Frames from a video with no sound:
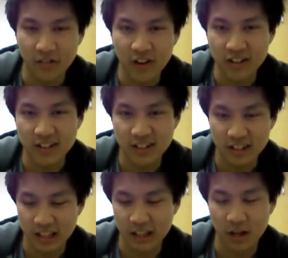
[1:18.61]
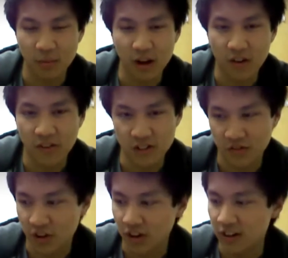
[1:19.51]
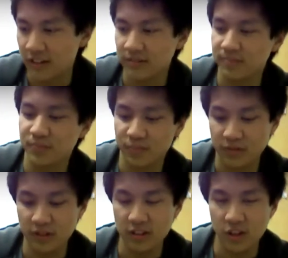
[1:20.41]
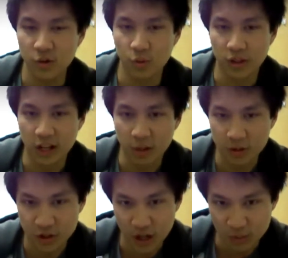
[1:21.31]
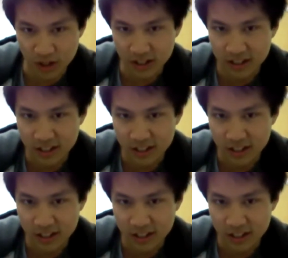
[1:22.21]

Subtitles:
They defense and they can be offensive cards. With the help of Scrap Dragon.